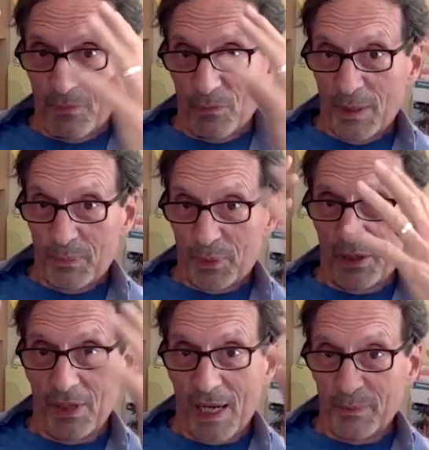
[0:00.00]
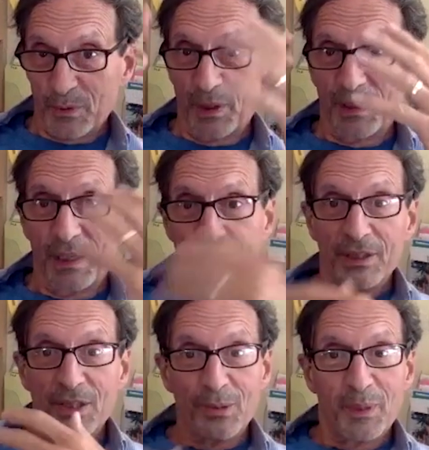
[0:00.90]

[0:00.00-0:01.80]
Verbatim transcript: reprogrammed with every new